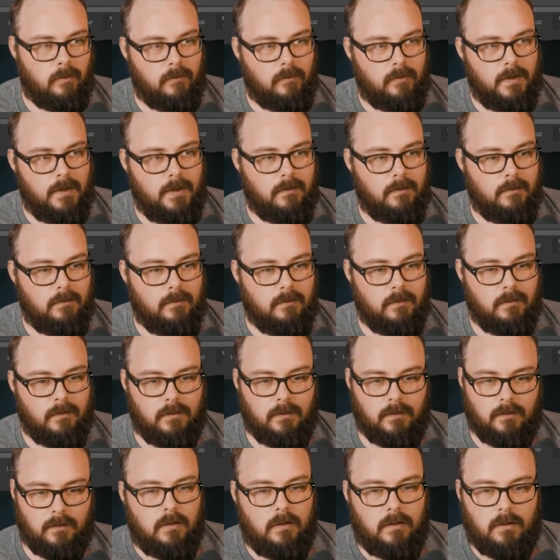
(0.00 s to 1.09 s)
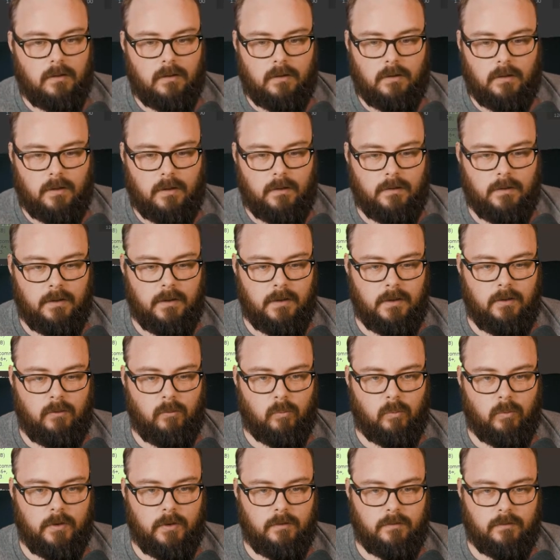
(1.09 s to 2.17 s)
that. And then
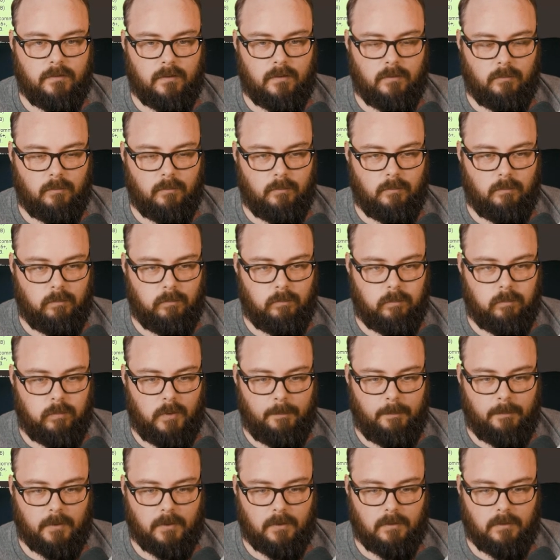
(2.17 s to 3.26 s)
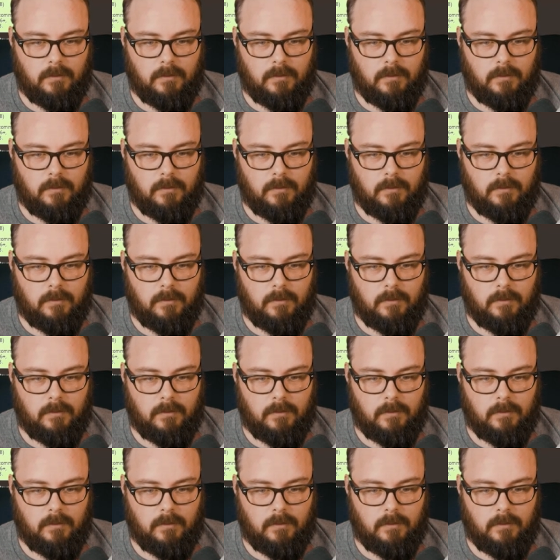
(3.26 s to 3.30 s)
restart REAPER.